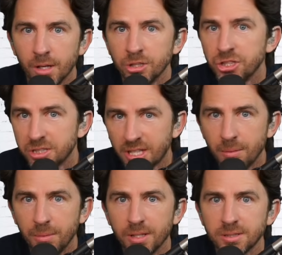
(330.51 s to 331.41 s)
She
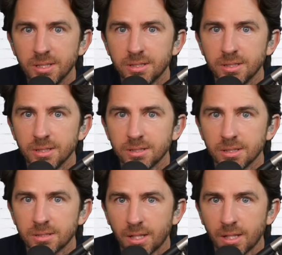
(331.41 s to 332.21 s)
sent me a cease and desist